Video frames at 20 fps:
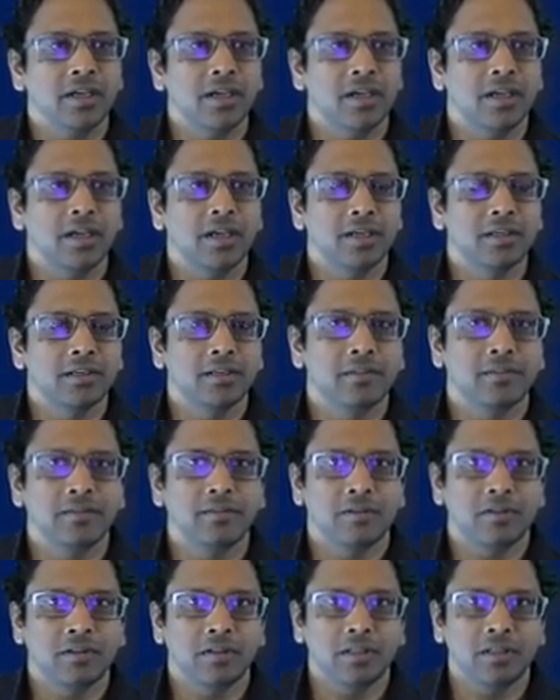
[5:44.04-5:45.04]
And
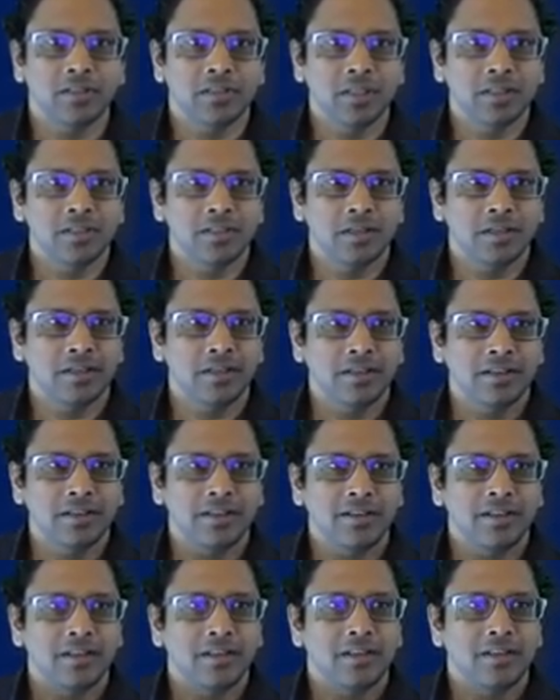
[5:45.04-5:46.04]
essentially,
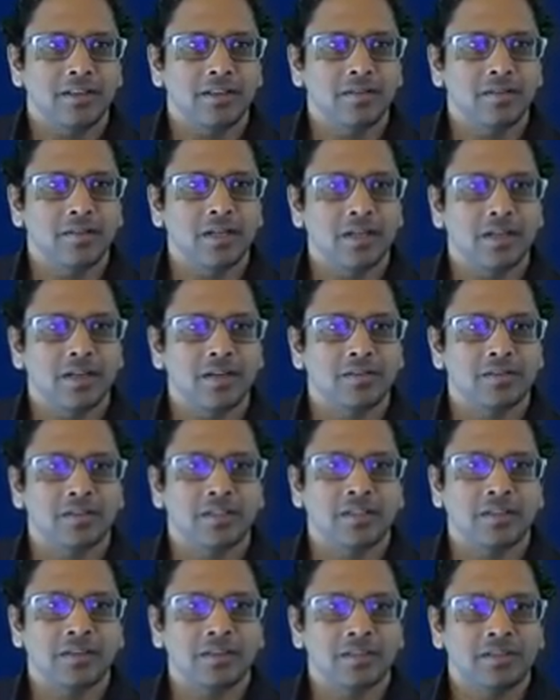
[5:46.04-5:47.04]
you get out
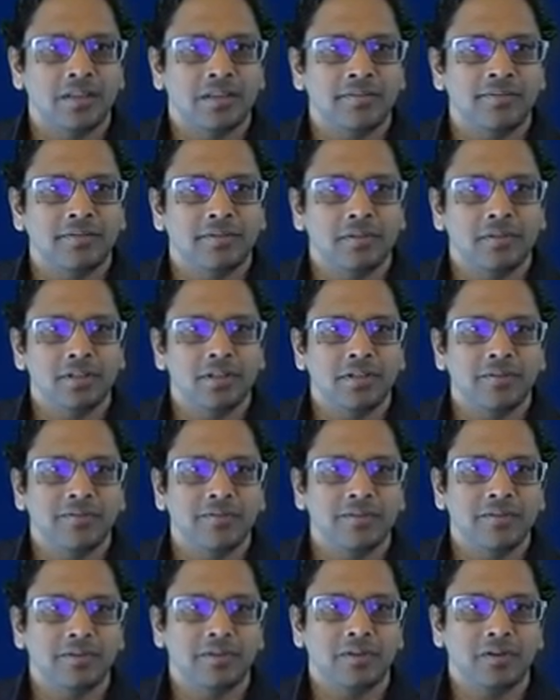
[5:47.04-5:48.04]
the info that
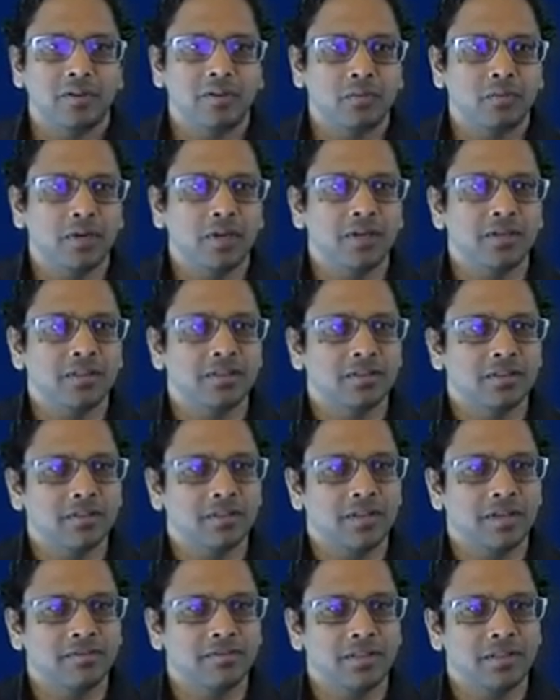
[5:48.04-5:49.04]
you want. So
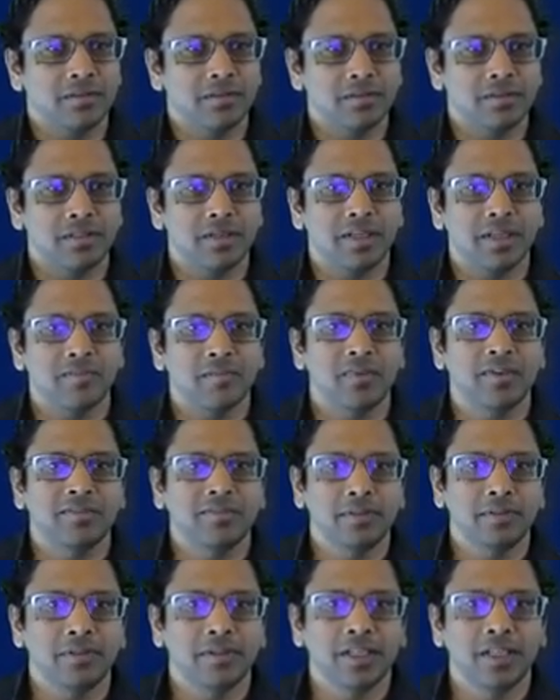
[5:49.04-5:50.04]
you have the username, the
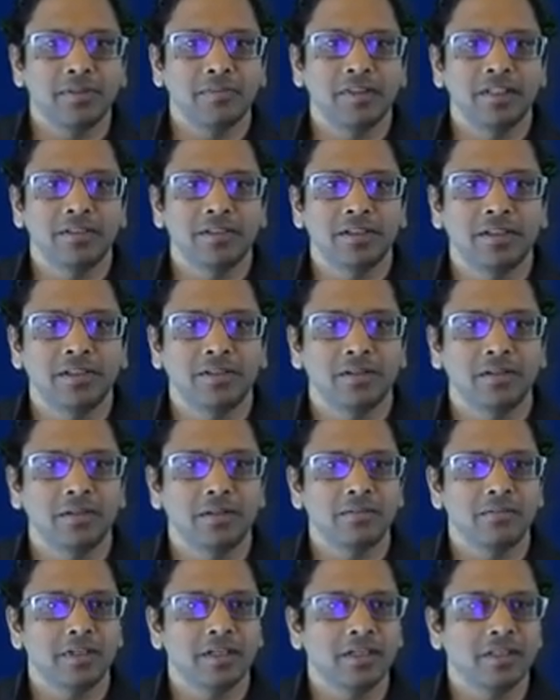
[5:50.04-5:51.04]
full name, and the
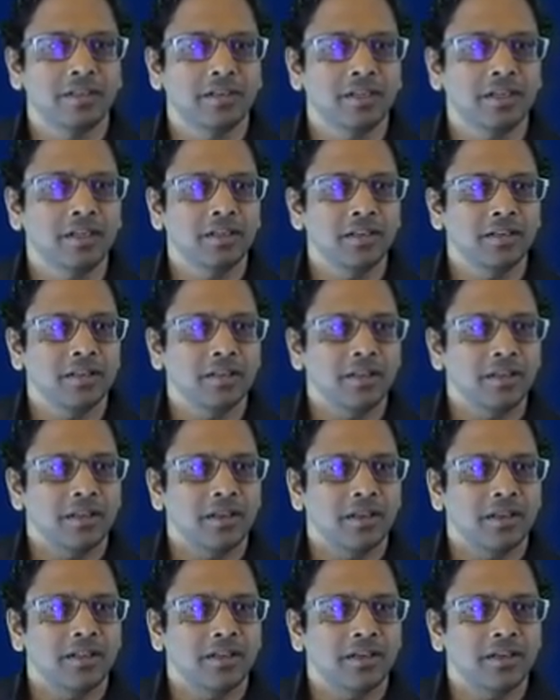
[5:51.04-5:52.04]
home directory.
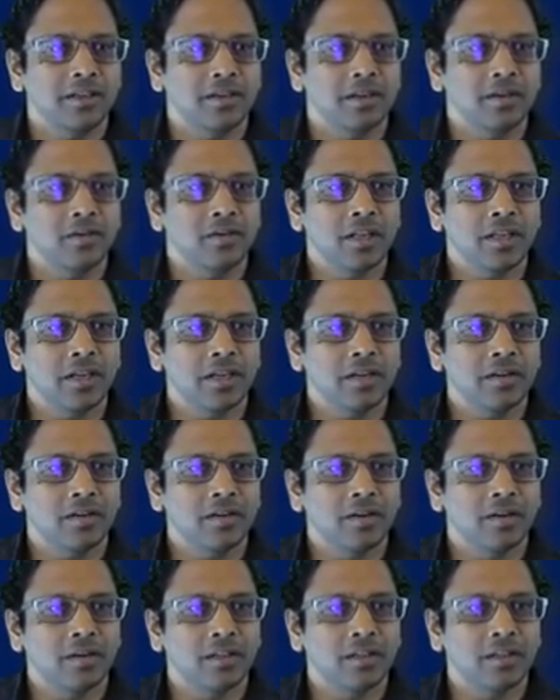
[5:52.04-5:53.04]
And then you're looking at
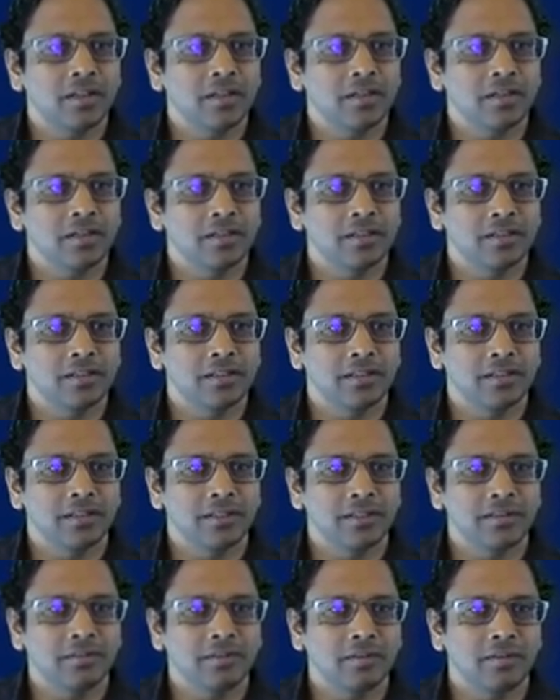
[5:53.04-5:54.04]
all
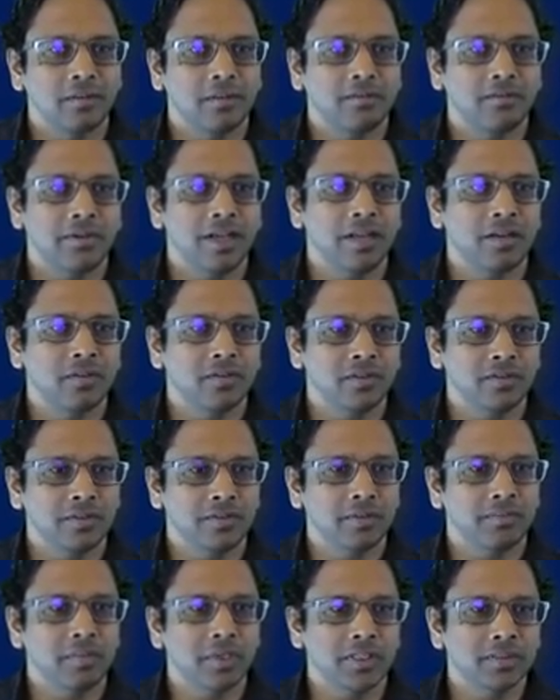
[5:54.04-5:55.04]
the values
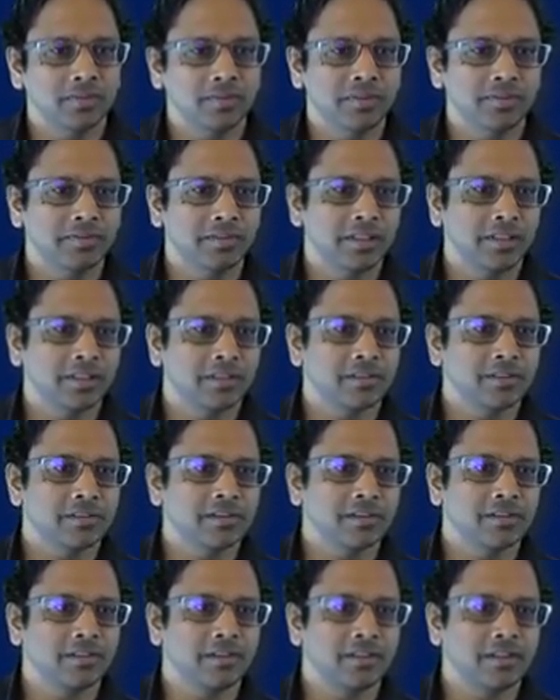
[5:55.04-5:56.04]
from the password files